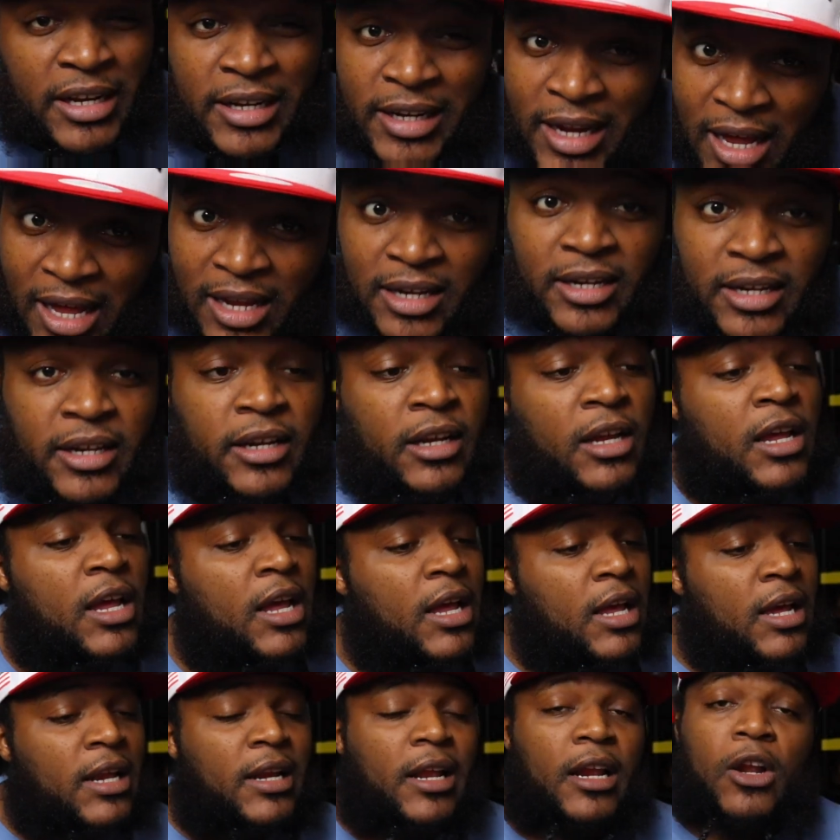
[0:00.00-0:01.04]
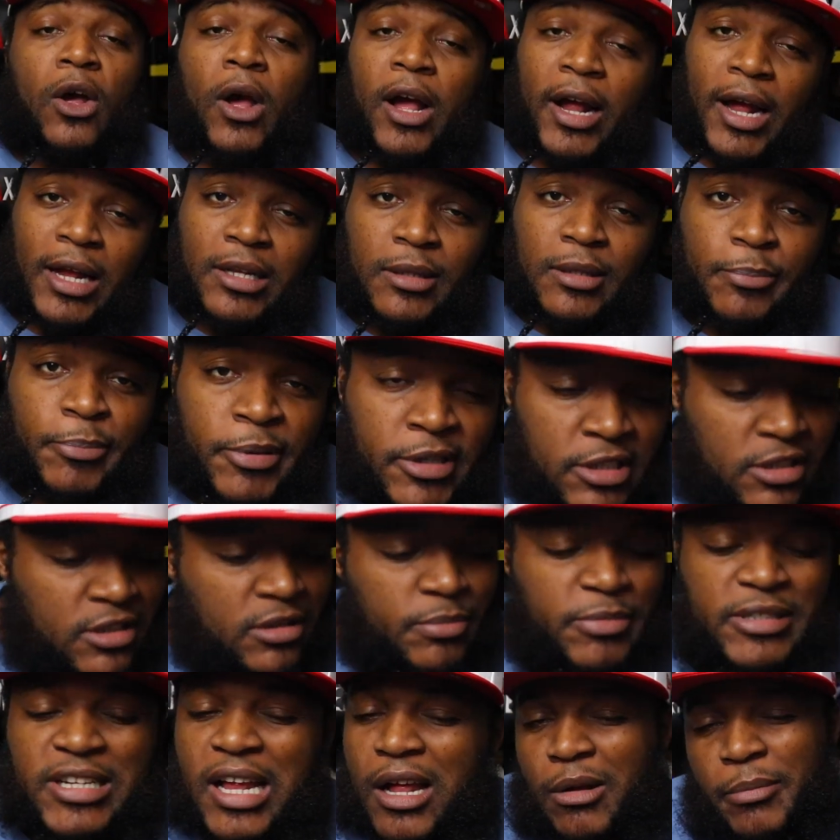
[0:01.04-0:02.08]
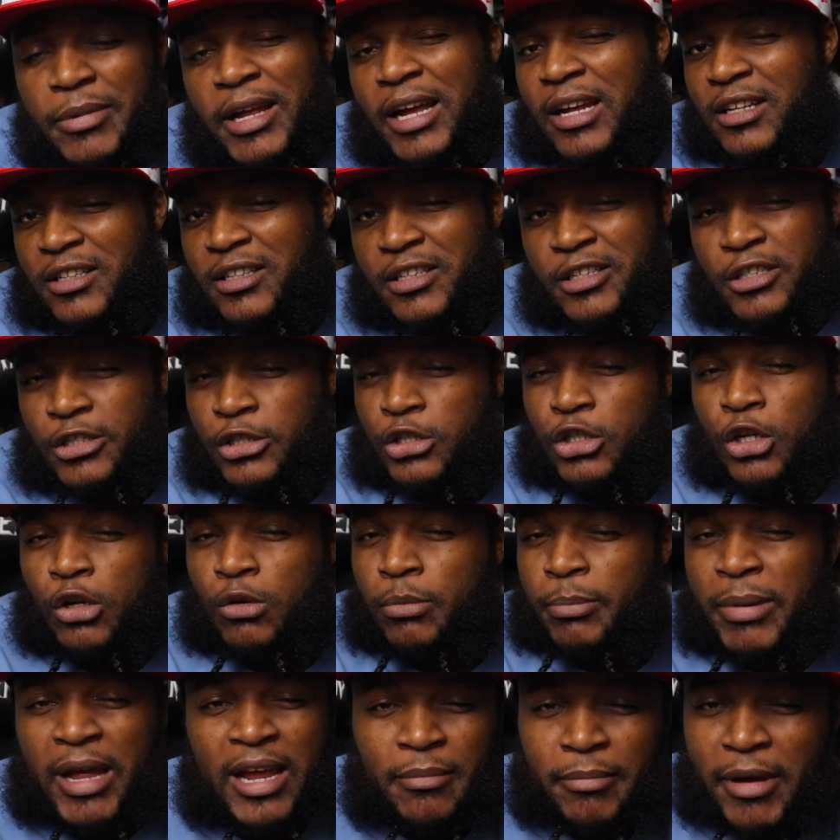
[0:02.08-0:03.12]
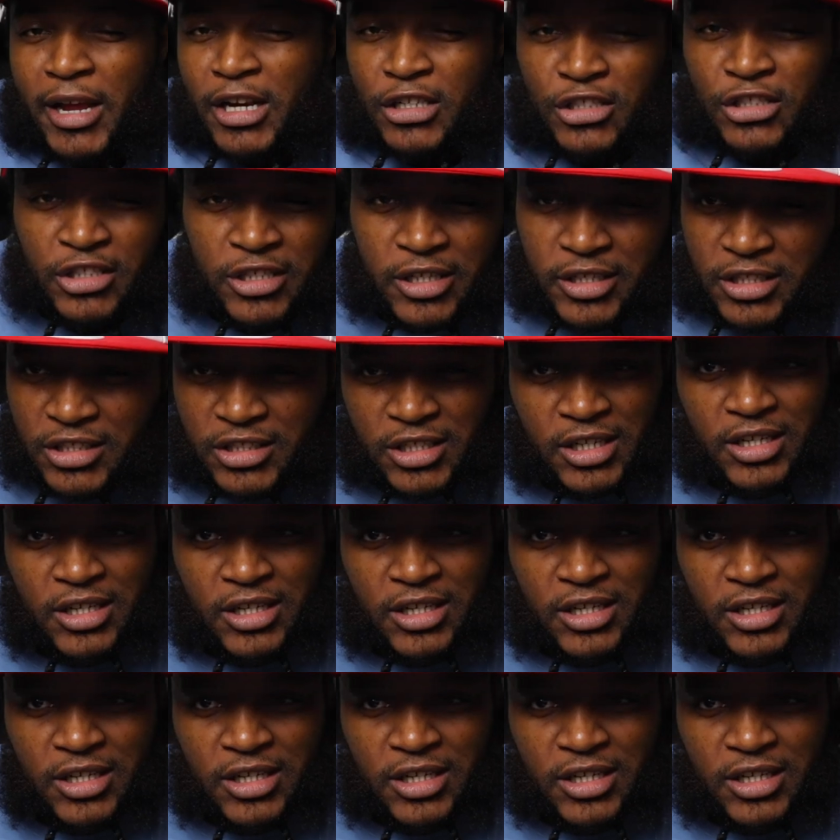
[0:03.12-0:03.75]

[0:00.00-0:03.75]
Like, goddamn, they know I got the pistol, but I don't be out there, you know, bang, bang, chitty,